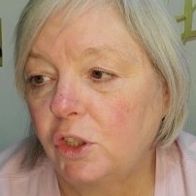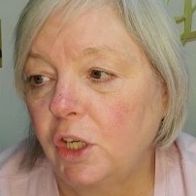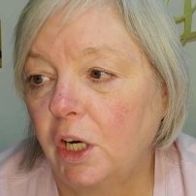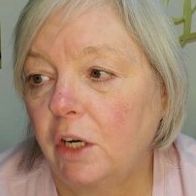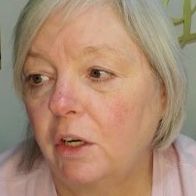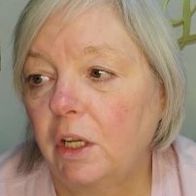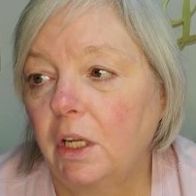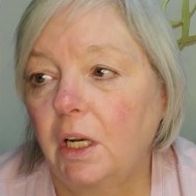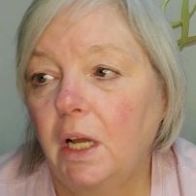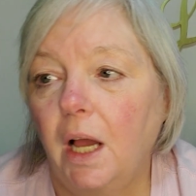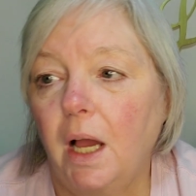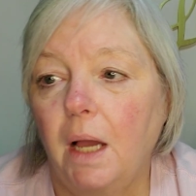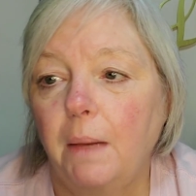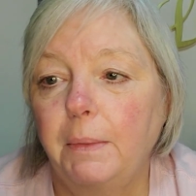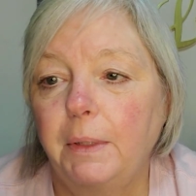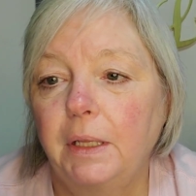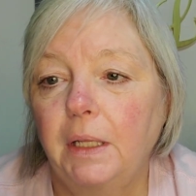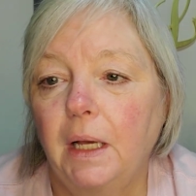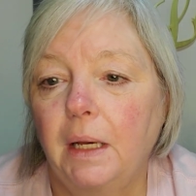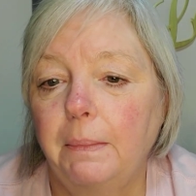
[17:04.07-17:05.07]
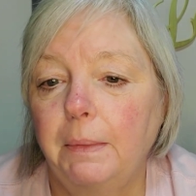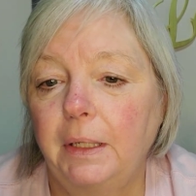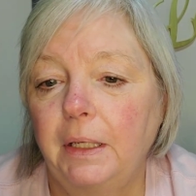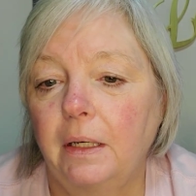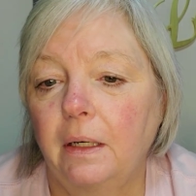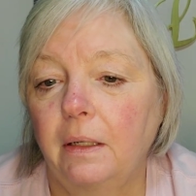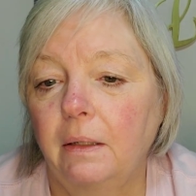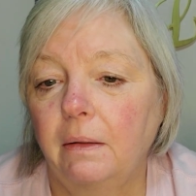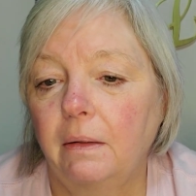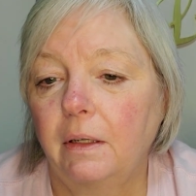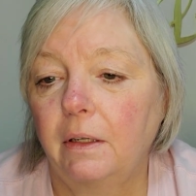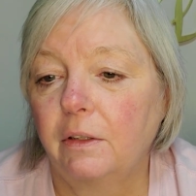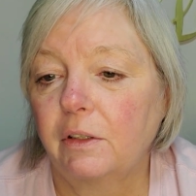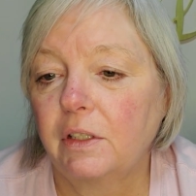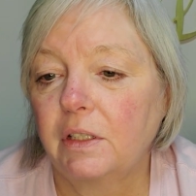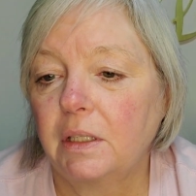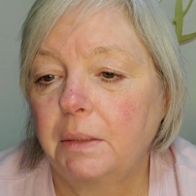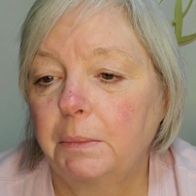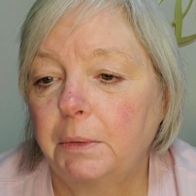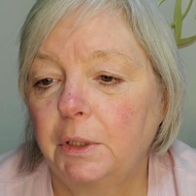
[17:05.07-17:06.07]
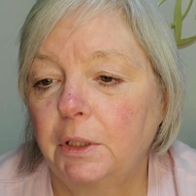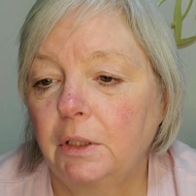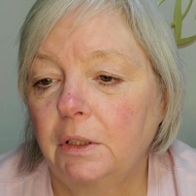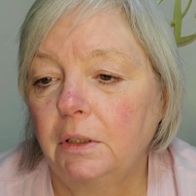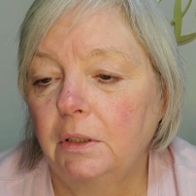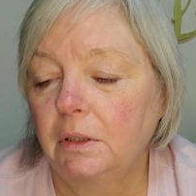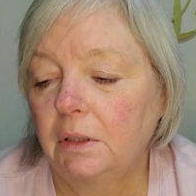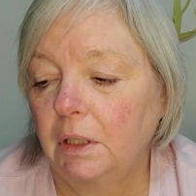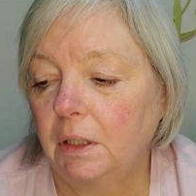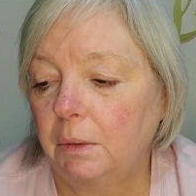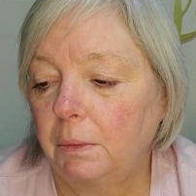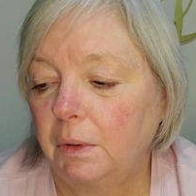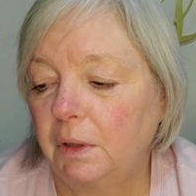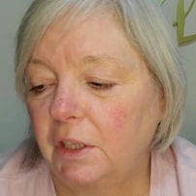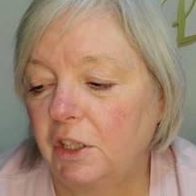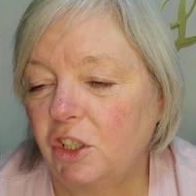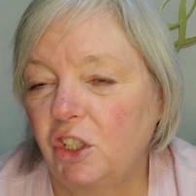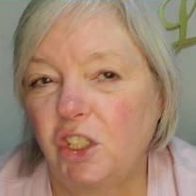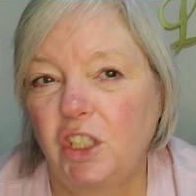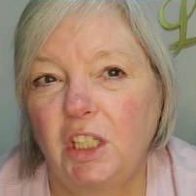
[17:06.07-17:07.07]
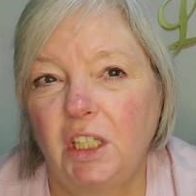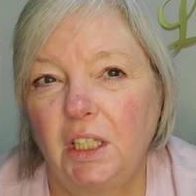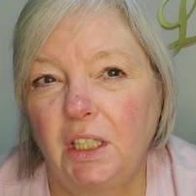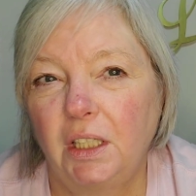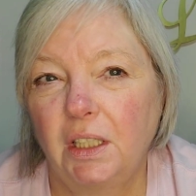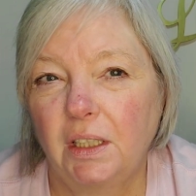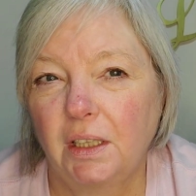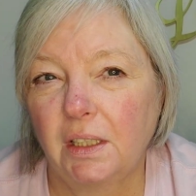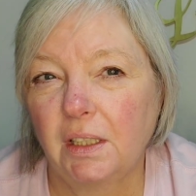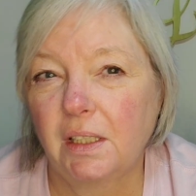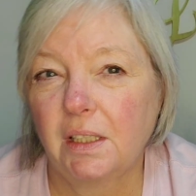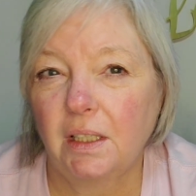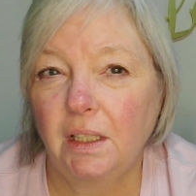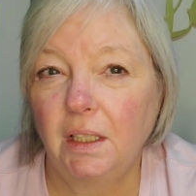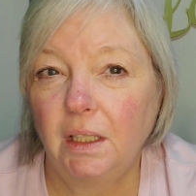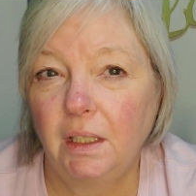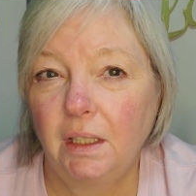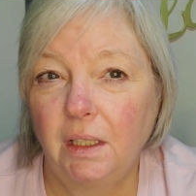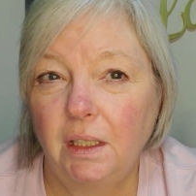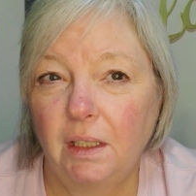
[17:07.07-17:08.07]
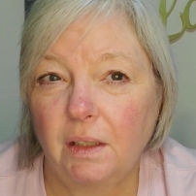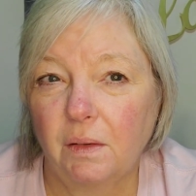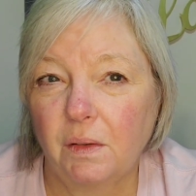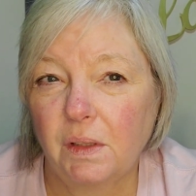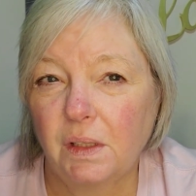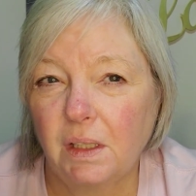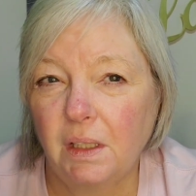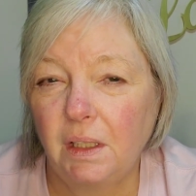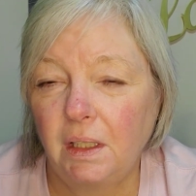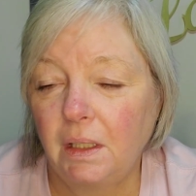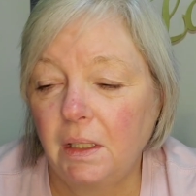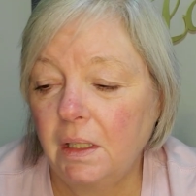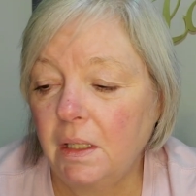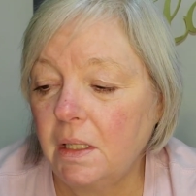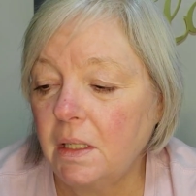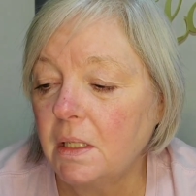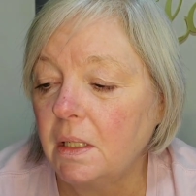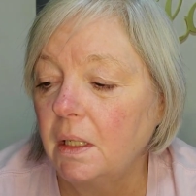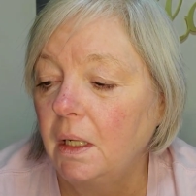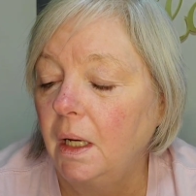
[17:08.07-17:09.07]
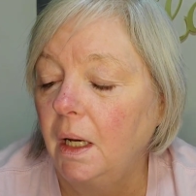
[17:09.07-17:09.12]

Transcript: yarn and a Hobby Lobby yarn that are similar, like with the sheen and the sleek, you know, sleekness.